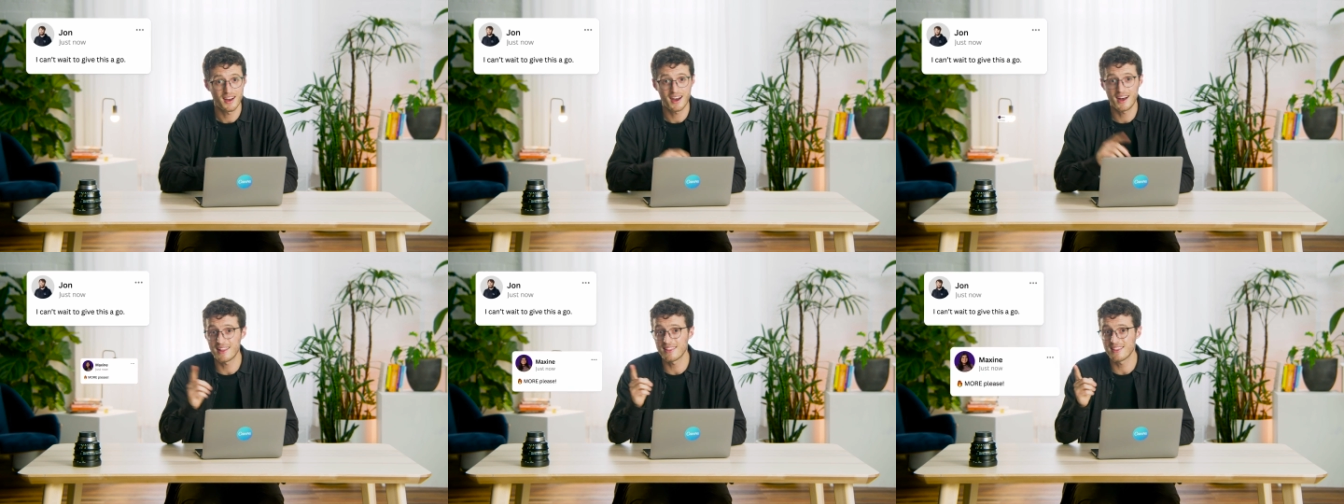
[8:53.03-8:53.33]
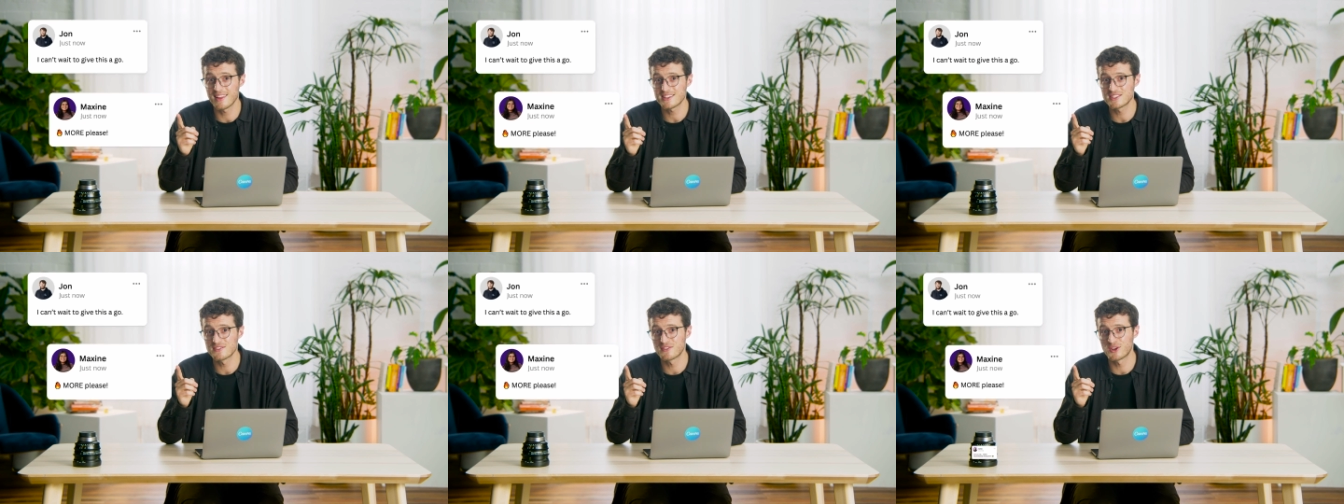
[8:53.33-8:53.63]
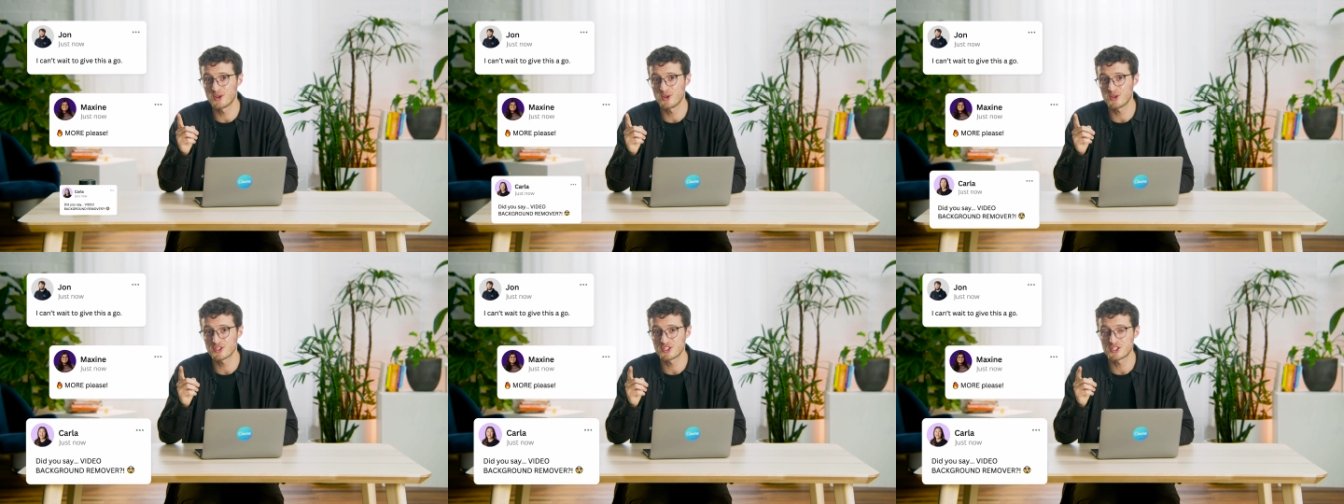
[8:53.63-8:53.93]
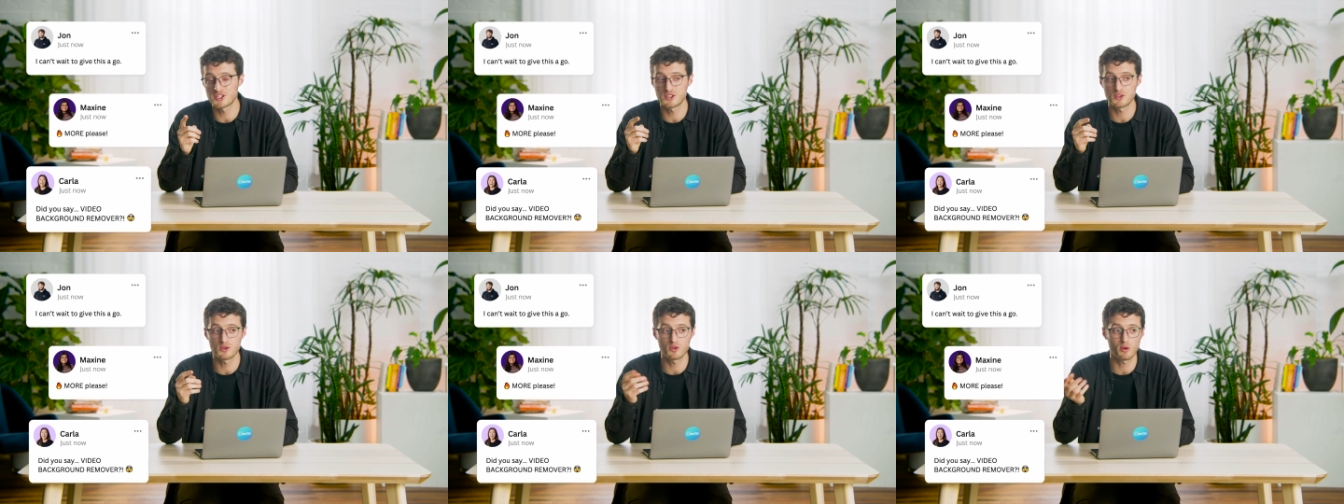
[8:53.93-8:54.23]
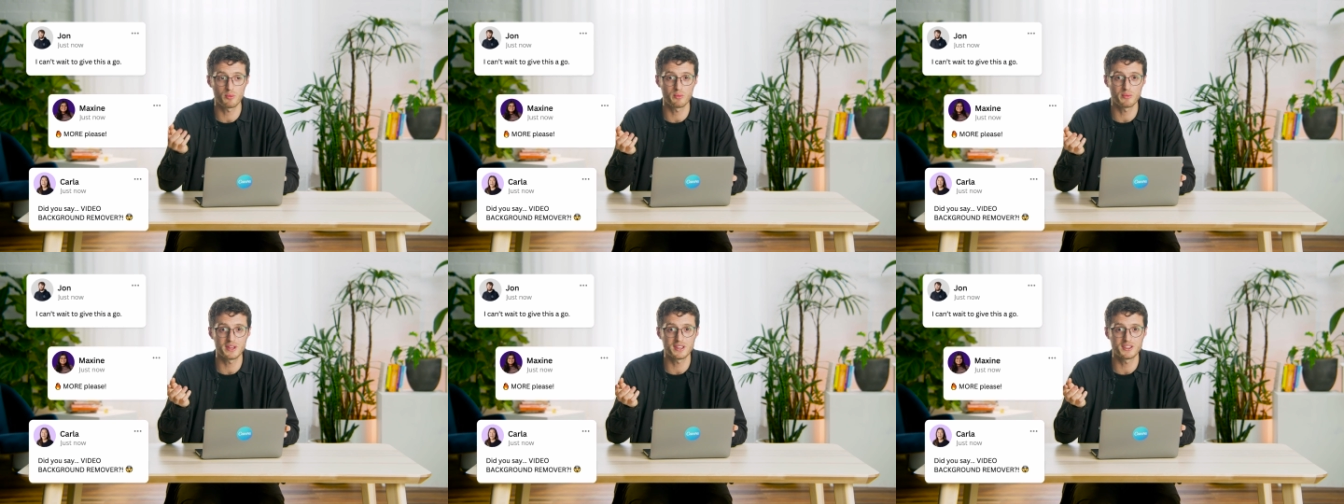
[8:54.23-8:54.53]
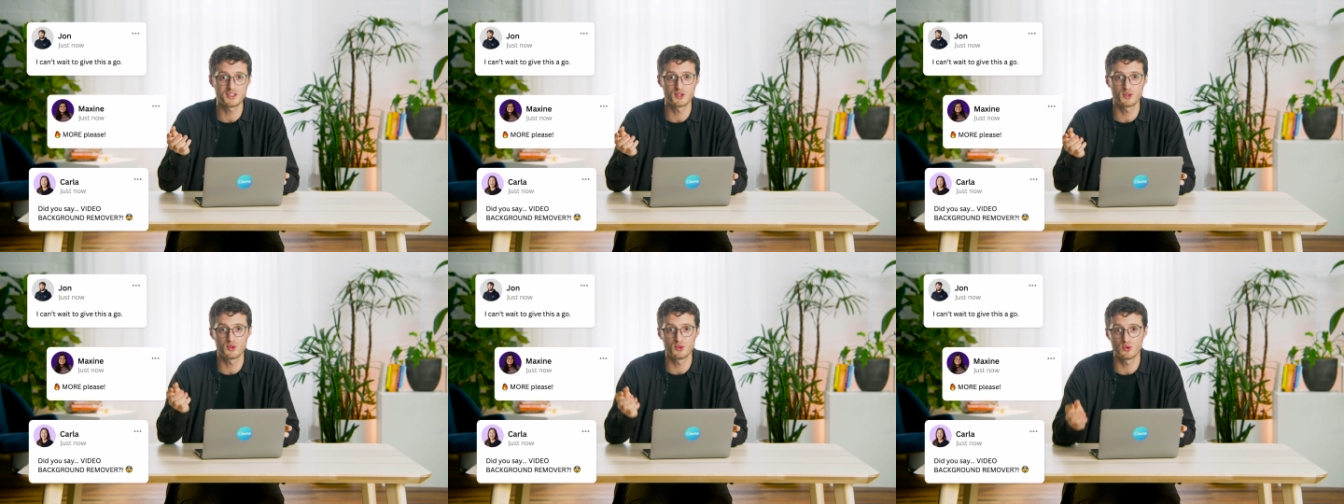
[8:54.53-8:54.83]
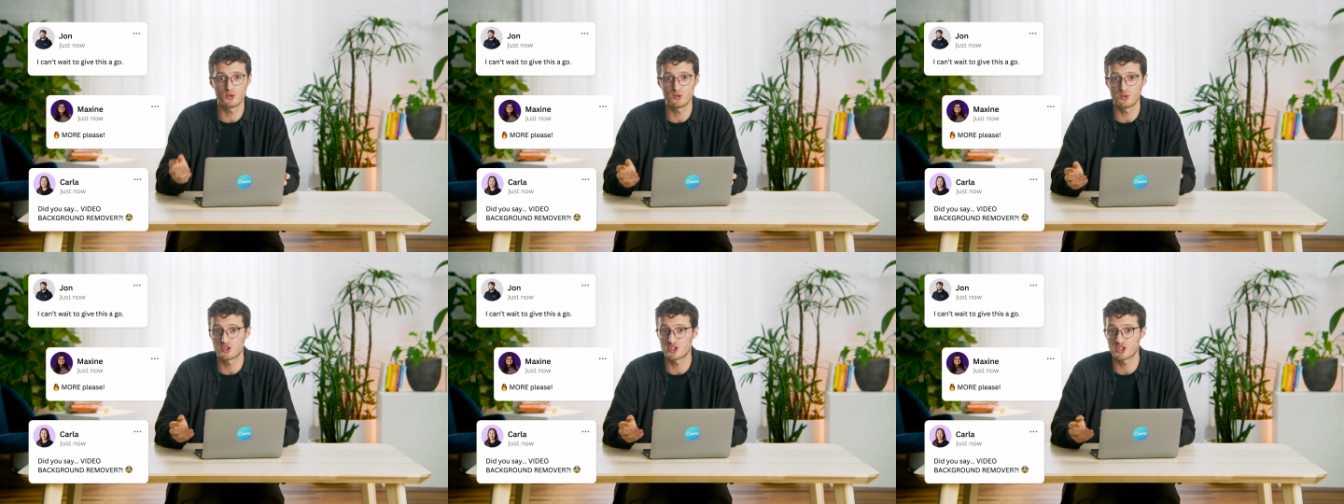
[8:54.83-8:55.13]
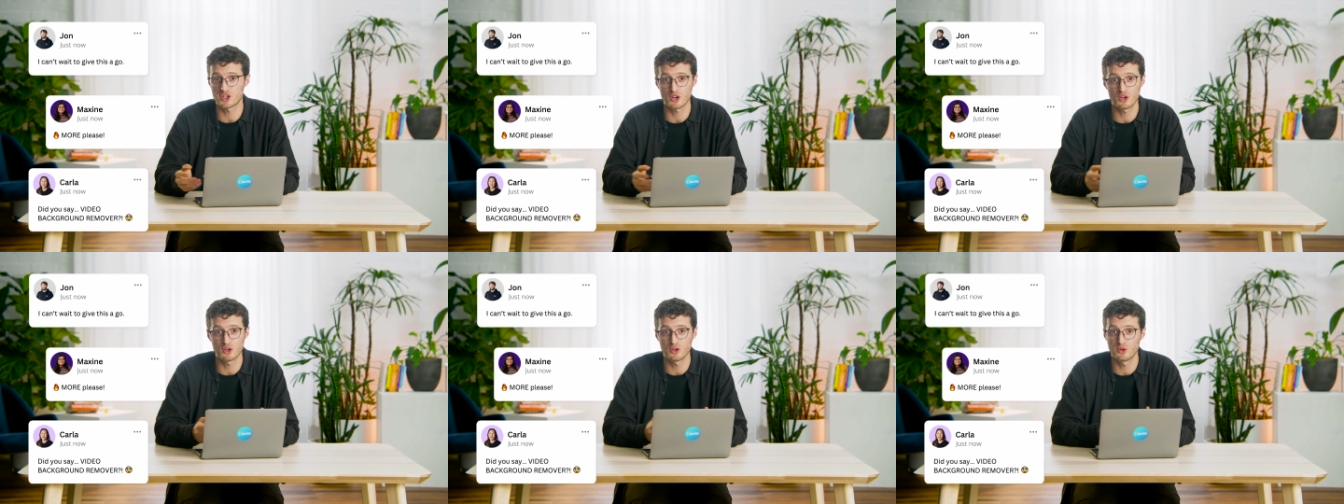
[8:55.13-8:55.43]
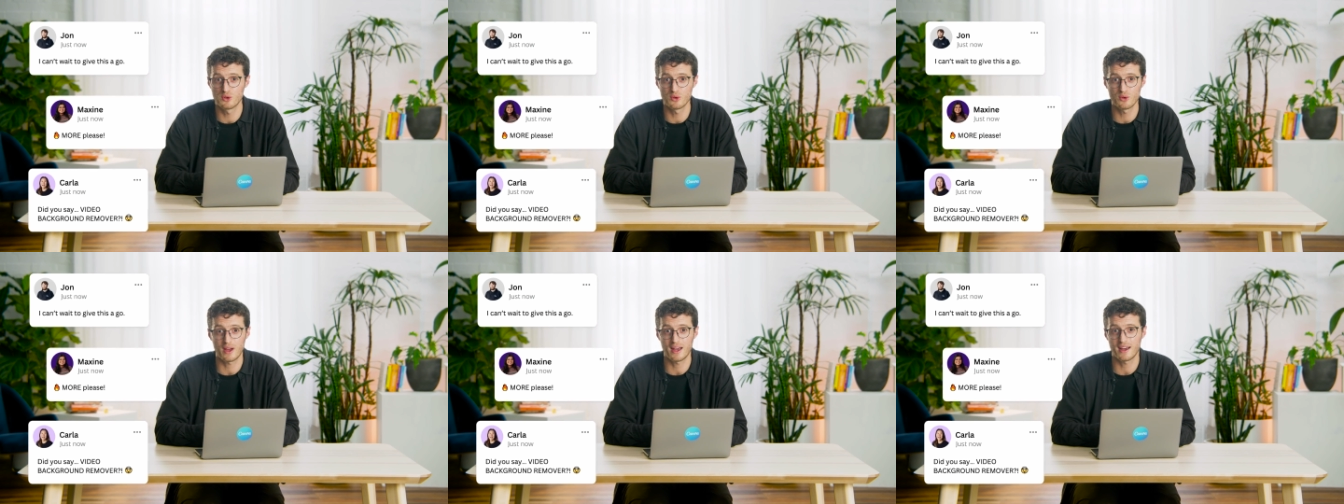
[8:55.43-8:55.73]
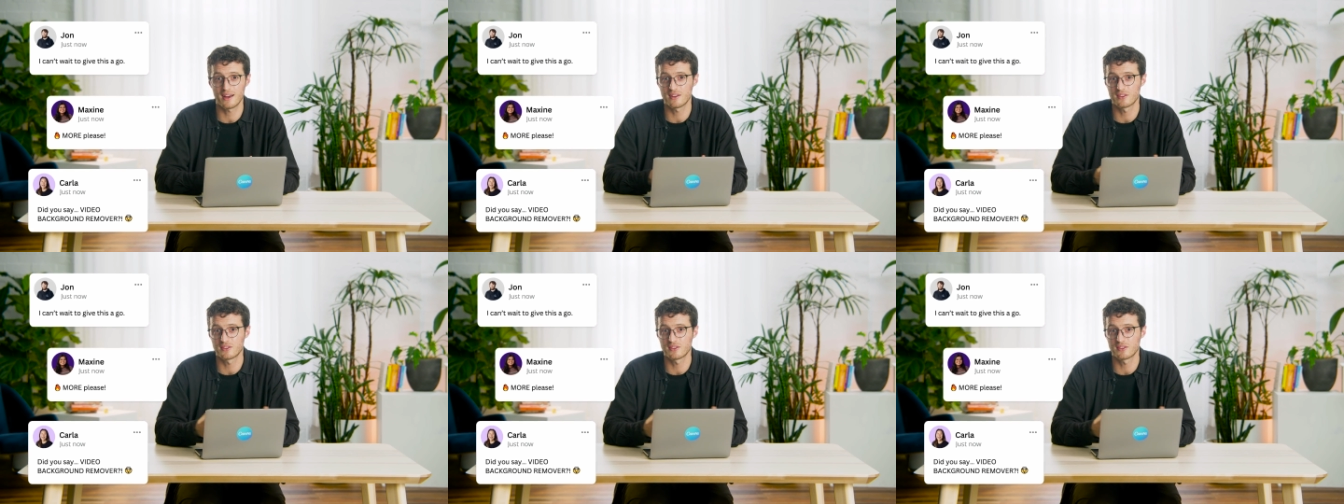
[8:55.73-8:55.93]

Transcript: Unless, of course, you want me to show you how